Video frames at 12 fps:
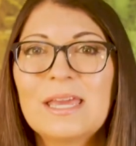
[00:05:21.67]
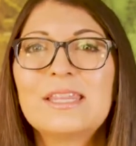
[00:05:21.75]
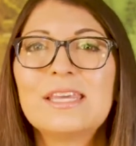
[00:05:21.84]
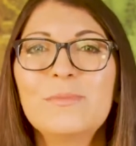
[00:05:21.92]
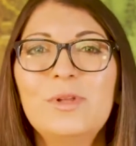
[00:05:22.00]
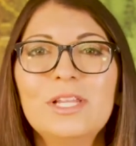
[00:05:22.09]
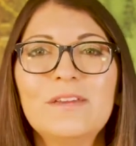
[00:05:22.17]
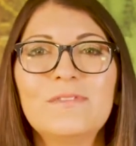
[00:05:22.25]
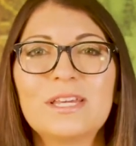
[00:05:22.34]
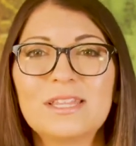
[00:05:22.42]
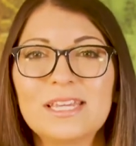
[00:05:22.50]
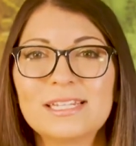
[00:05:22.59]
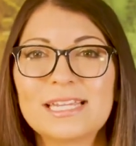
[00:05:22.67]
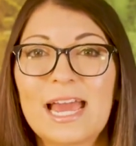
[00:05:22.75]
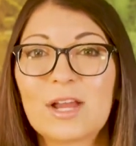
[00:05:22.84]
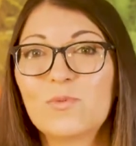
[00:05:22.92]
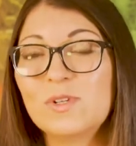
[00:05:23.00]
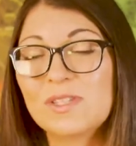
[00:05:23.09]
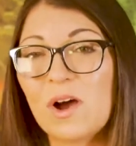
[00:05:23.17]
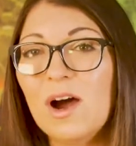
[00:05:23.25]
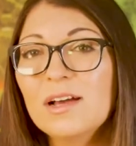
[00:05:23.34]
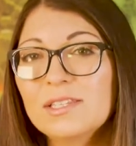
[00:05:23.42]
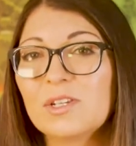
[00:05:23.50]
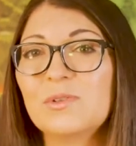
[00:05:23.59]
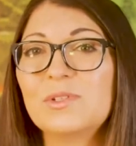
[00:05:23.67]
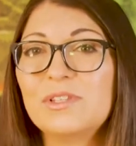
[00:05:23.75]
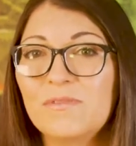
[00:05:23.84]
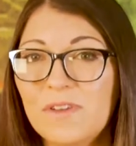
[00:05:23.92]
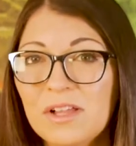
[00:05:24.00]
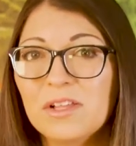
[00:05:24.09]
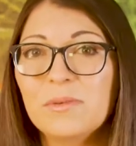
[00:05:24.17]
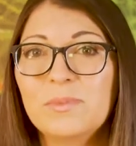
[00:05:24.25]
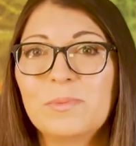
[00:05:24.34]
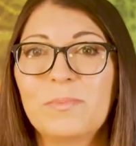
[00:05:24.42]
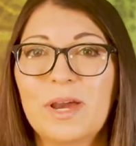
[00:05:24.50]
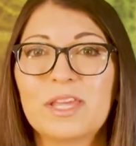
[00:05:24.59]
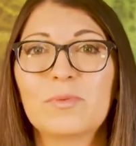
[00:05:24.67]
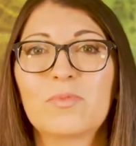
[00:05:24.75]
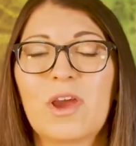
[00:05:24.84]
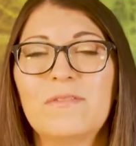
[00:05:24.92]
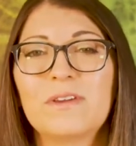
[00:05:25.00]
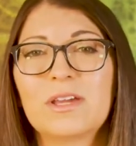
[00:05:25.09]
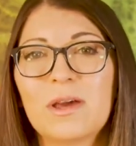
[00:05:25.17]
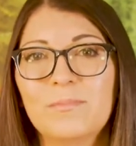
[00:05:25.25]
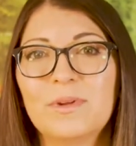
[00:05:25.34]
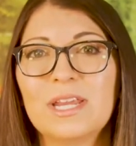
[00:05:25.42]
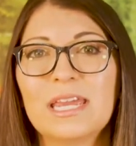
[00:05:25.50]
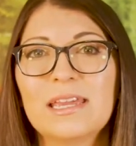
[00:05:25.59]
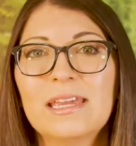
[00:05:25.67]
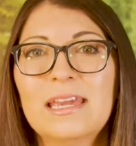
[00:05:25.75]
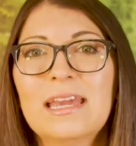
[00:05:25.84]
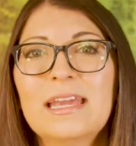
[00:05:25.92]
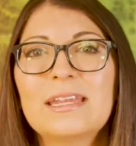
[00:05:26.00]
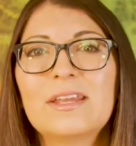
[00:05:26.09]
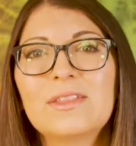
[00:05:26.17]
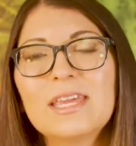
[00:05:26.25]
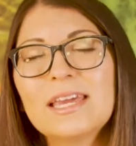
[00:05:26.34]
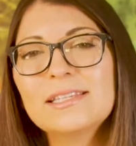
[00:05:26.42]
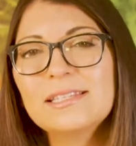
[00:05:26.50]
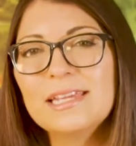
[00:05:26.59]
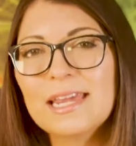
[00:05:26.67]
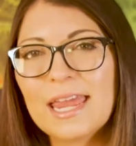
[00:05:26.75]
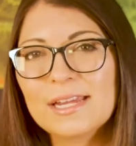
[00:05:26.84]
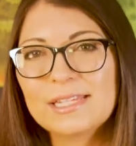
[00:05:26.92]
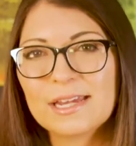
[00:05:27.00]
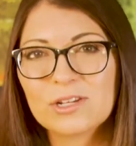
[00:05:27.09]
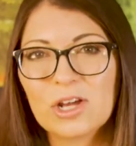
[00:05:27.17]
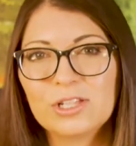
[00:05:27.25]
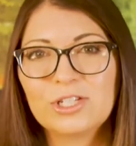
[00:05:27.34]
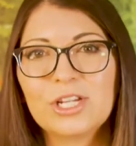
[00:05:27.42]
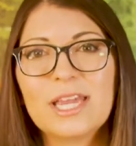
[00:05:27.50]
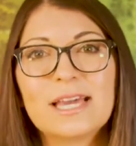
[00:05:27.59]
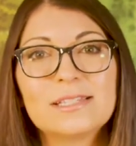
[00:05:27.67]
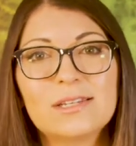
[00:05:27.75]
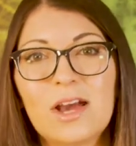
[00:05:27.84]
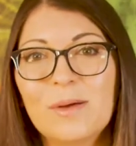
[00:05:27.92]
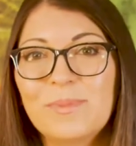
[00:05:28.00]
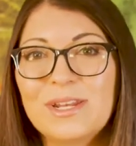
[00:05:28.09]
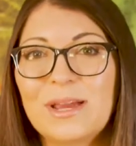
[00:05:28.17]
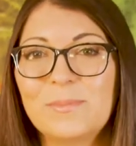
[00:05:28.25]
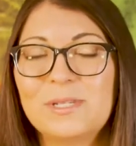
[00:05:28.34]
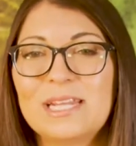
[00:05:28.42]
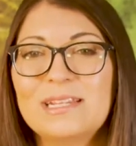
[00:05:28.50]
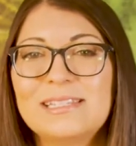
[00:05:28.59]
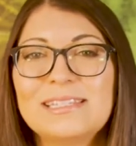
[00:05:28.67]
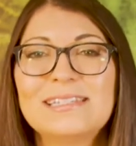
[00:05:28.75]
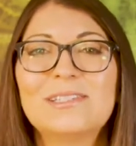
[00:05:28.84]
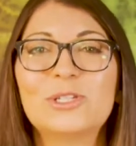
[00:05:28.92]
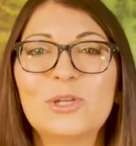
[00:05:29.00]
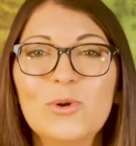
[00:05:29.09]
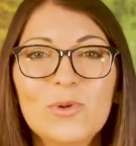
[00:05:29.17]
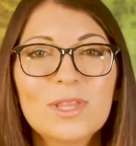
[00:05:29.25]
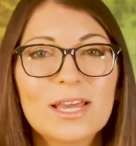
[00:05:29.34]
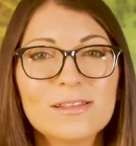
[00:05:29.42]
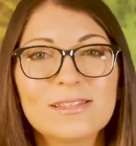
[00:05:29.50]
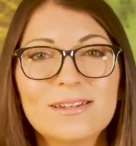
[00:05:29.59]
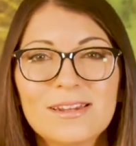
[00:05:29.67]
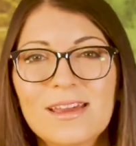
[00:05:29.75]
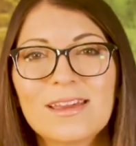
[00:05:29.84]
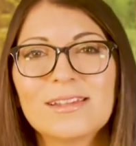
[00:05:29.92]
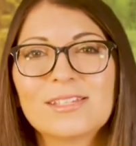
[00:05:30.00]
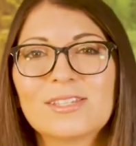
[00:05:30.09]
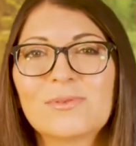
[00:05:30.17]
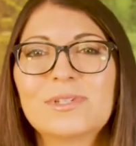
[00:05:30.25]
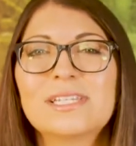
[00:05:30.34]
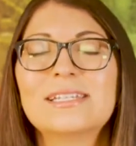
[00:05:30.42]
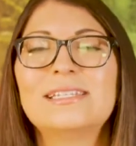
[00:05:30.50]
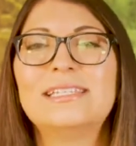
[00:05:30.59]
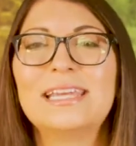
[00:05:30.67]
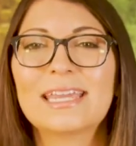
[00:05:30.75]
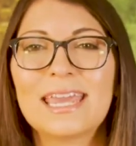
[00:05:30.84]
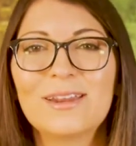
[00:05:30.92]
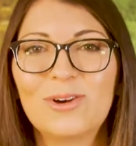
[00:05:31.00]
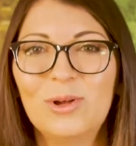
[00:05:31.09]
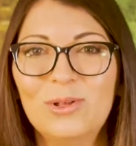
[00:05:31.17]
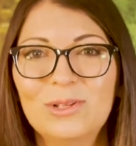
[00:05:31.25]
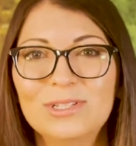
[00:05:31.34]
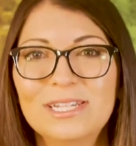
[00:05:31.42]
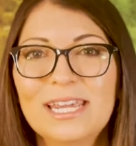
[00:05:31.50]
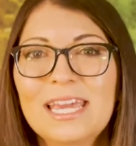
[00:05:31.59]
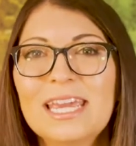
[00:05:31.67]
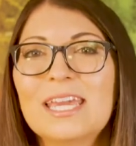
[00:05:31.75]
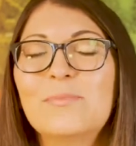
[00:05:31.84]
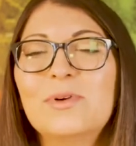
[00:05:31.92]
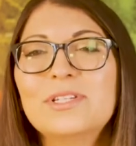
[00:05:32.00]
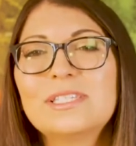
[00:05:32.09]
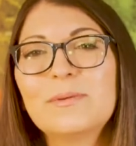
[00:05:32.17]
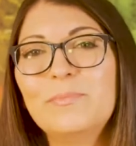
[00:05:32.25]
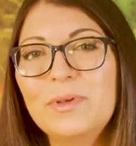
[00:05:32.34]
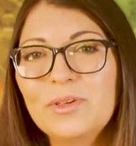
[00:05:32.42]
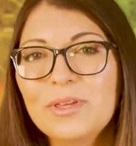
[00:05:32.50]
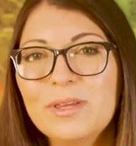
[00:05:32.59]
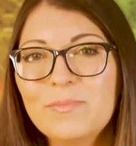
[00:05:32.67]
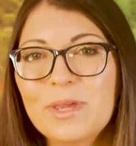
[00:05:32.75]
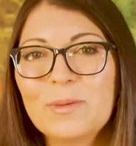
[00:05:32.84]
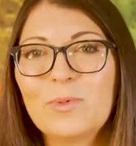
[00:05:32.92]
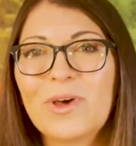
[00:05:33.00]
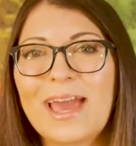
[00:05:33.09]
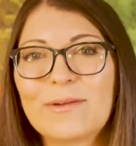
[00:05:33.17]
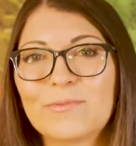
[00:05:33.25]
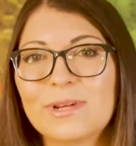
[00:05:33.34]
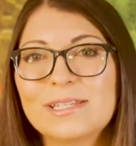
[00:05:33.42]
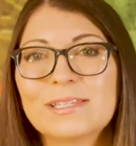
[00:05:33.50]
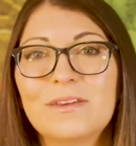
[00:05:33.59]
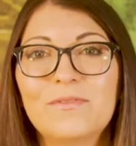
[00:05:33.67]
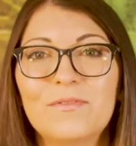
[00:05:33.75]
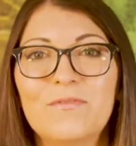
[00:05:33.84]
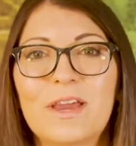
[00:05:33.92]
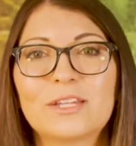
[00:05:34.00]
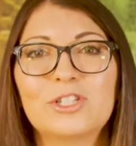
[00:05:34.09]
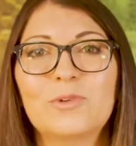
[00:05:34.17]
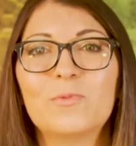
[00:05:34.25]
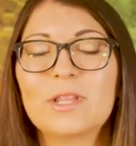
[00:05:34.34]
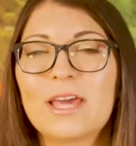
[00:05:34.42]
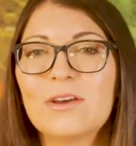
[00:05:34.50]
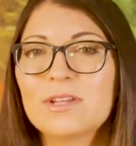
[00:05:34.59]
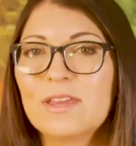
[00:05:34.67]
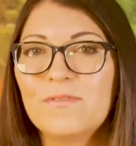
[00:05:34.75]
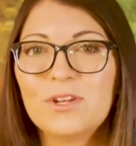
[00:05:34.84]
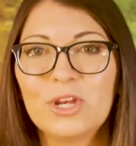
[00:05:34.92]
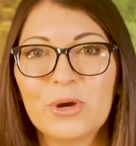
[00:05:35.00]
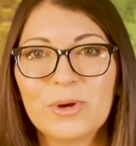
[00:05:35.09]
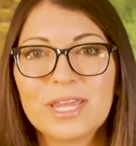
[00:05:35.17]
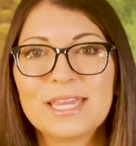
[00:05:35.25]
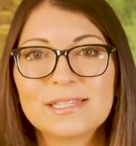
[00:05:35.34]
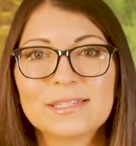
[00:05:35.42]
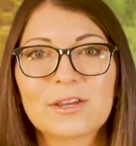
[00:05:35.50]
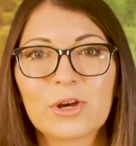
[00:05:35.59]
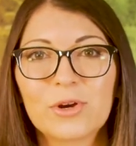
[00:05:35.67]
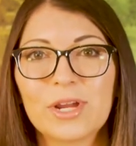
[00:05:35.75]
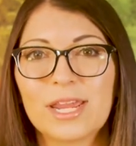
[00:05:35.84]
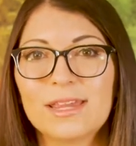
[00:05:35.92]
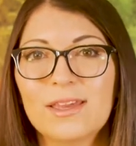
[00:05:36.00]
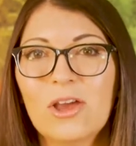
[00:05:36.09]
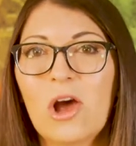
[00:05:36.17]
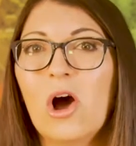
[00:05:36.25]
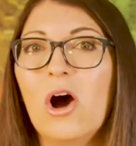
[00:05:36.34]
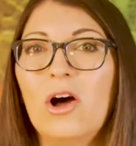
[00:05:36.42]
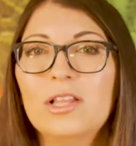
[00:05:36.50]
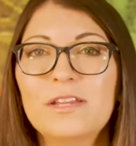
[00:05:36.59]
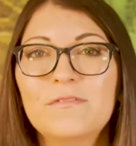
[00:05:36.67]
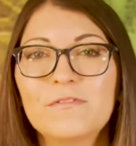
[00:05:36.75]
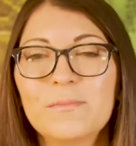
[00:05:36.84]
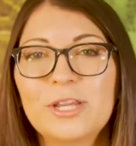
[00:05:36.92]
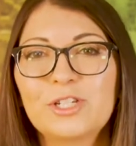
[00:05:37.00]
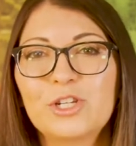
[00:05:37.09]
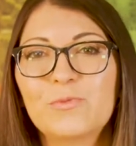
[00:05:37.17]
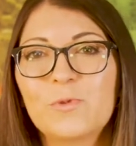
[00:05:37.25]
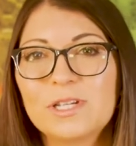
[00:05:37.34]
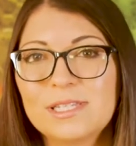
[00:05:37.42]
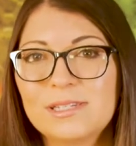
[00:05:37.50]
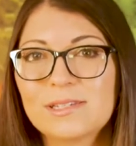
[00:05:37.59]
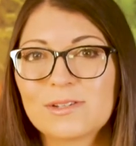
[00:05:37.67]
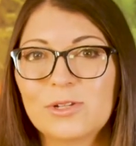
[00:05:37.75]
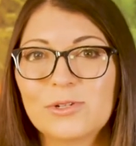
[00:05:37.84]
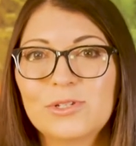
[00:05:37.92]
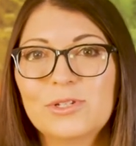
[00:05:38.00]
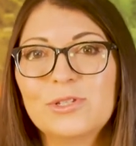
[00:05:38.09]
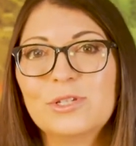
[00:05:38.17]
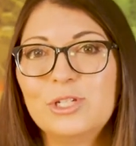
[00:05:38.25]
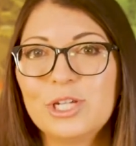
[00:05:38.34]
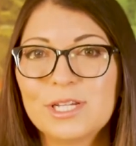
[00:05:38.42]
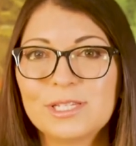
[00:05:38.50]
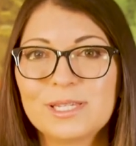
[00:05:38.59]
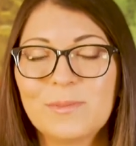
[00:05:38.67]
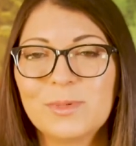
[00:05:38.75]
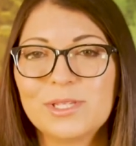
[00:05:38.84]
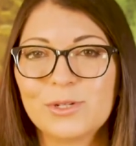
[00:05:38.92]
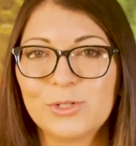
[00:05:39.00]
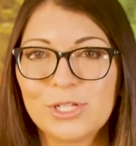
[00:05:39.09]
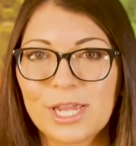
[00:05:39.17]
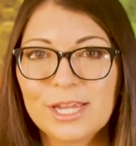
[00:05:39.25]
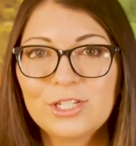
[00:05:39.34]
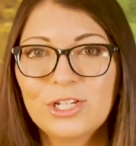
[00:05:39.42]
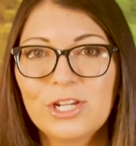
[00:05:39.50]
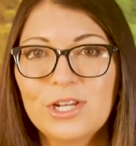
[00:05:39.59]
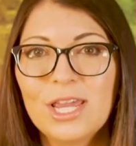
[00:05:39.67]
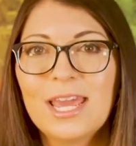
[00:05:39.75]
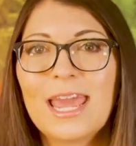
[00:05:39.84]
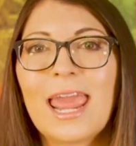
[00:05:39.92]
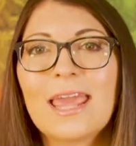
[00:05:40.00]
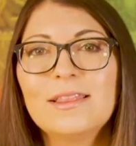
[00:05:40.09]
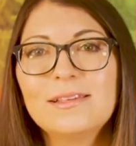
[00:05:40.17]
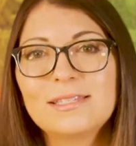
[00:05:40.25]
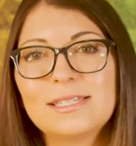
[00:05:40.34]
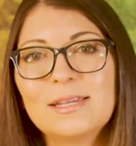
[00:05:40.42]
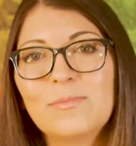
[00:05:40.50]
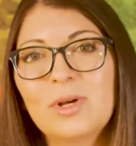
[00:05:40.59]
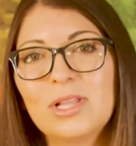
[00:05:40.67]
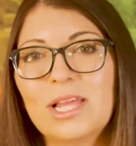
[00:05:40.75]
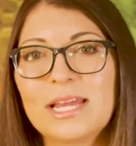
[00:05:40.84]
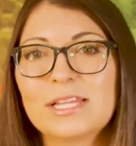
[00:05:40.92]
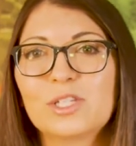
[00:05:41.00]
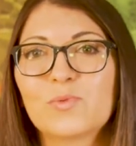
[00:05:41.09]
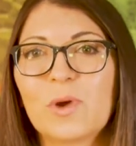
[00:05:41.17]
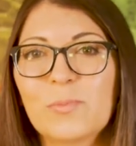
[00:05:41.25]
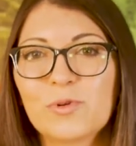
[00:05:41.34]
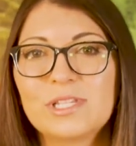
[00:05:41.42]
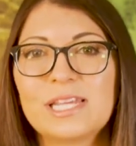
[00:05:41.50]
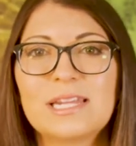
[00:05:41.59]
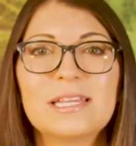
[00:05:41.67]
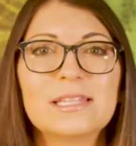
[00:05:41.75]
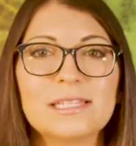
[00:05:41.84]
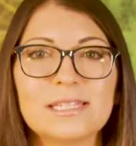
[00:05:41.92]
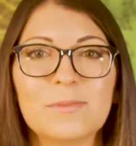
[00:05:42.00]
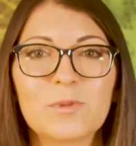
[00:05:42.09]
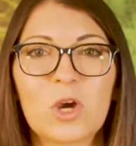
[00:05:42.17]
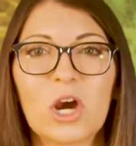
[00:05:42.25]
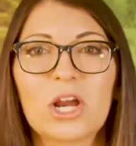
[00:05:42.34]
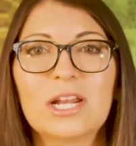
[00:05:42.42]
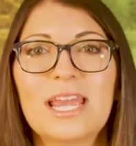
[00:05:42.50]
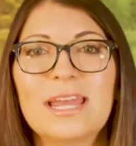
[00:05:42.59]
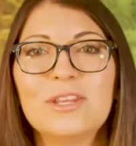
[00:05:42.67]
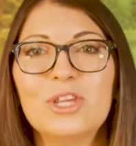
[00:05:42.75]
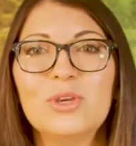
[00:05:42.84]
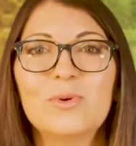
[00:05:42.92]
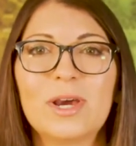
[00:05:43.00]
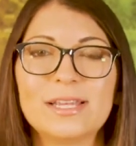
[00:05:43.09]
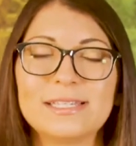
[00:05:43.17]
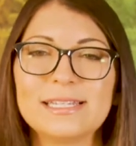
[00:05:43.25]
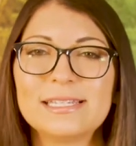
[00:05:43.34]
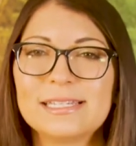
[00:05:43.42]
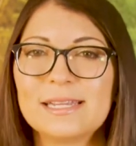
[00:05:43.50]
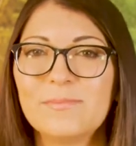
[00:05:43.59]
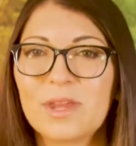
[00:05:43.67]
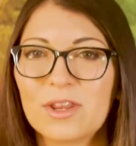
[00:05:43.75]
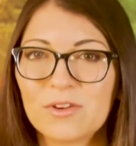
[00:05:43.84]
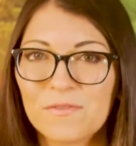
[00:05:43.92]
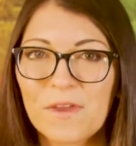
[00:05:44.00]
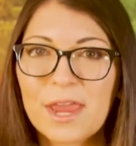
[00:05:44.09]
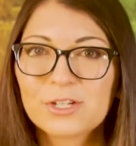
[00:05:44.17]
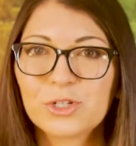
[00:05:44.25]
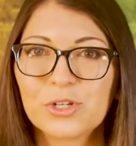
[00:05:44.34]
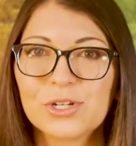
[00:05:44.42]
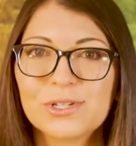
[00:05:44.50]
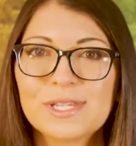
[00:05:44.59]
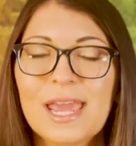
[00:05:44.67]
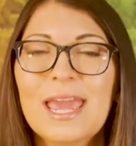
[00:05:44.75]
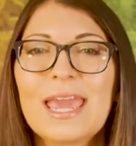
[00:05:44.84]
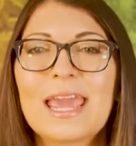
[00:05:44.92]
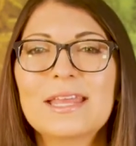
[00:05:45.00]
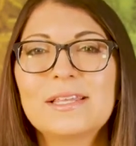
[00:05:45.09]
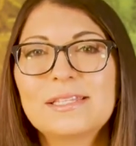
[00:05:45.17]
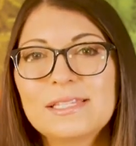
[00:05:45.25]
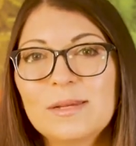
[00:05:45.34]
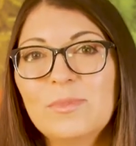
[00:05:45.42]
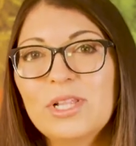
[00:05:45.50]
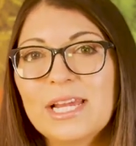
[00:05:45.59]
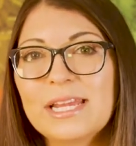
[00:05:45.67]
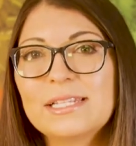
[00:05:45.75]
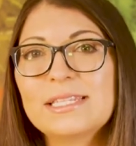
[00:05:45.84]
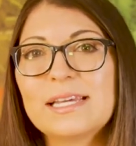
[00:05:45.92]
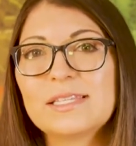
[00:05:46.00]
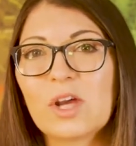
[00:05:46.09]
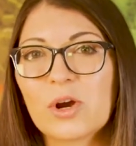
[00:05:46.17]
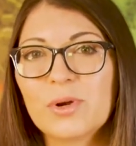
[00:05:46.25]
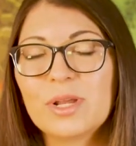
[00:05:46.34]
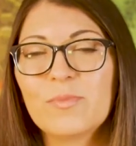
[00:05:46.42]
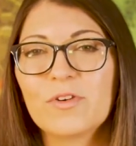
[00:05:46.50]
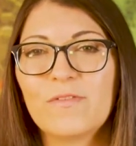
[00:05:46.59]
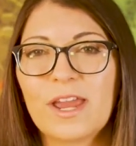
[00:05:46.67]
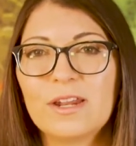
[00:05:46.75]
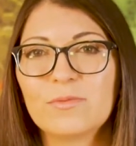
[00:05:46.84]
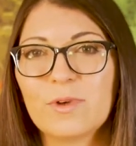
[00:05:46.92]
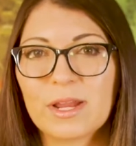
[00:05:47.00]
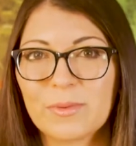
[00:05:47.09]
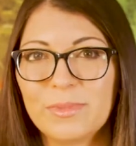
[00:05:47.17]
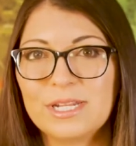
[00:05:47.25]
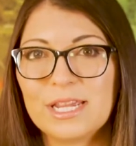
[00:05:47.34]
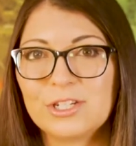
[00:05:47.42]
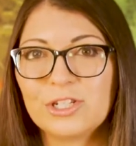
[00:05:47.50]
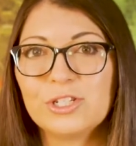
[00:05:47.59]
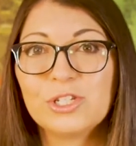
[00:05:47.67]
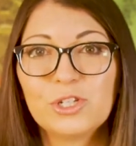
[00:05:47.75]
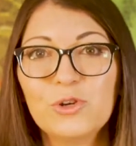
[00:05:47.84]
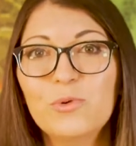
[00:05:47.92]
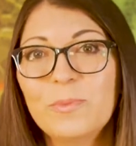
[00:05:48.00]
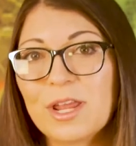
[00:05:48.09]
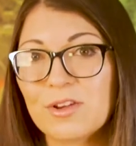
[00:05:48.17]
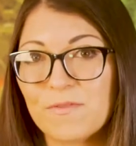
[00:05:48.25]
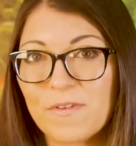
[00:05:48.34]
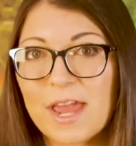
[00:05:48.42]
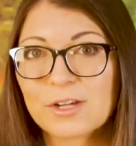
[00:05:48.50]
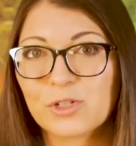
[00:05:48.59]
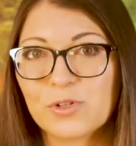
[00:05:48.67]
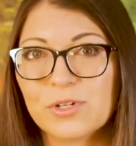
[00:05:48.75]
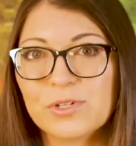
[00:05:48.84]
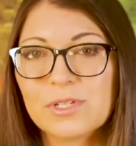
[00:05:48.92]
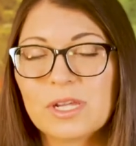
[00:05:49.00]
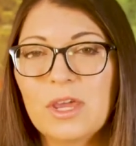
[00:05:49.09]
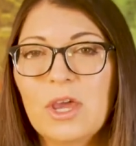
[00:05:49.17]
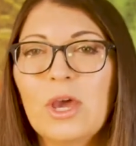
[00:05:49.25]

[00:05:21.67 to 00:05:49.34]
They believe that the attack was also developed by the private company. Now, the STK technology has not been updated since 2009, so it's a decade old. It puts 1 billion people at risk of infection without even knowing it's occurring. All information was disclosed to the GSM Association and the SIM Alliance representing the SIM card and UICC manufacturers, and the SIM Alliance has already provided recommendations to manufacturers.